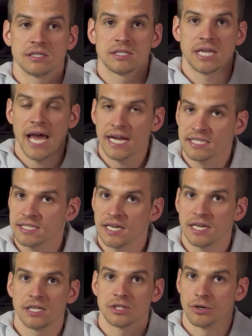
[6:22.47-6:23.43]
tax
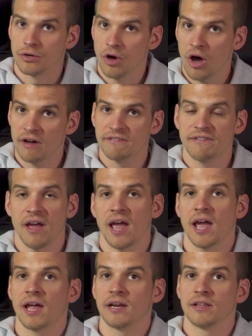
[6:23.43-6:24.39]
antenna turned off
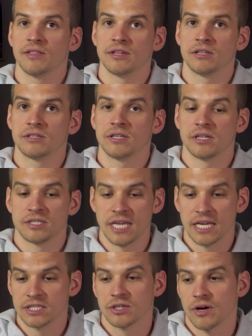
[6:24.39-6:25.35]
and the
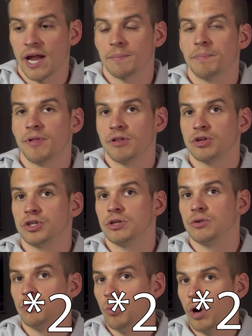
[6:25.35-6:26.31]
sensor at
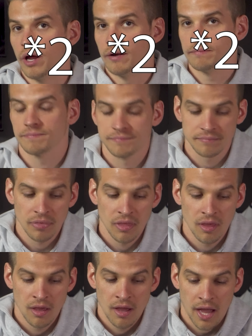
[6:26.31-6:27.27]
position 1.
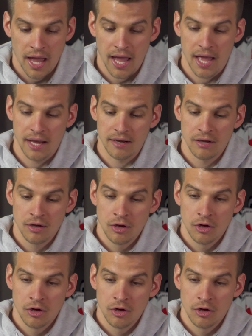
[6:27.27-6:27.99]
And